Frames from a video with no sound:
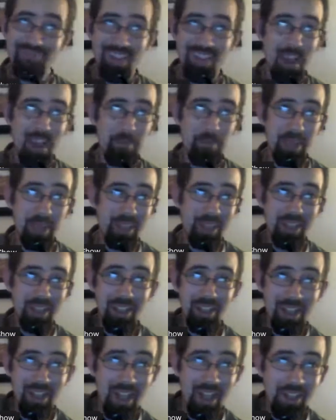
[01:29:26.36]
I'm not going to
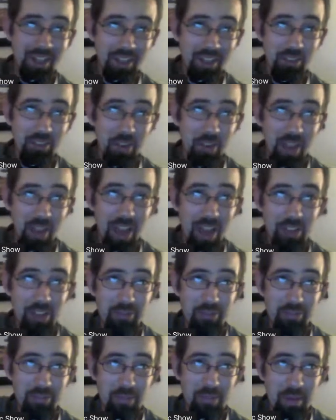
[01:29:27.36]
tell you how to live your
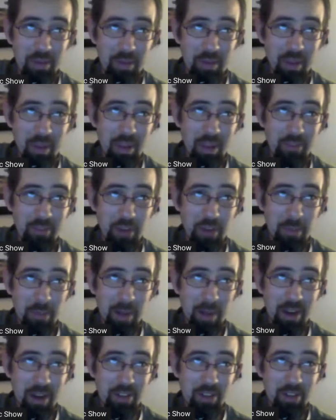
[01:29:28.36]
life. If you're a
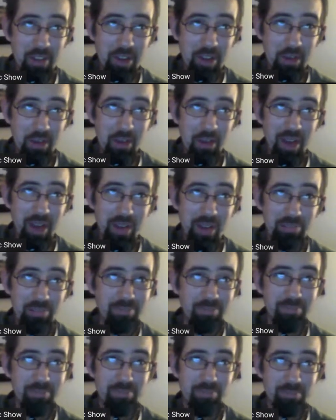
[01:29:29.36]
parent, though,
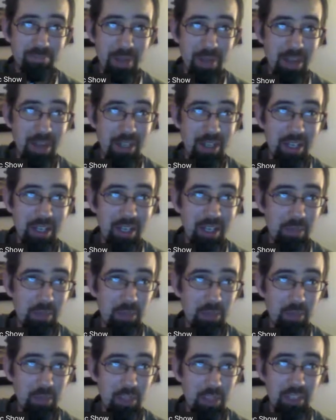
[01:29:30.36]
parenting comes
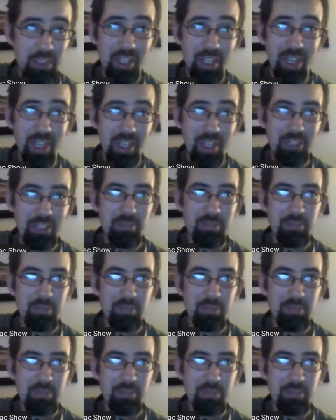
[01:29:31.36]
first, I guess.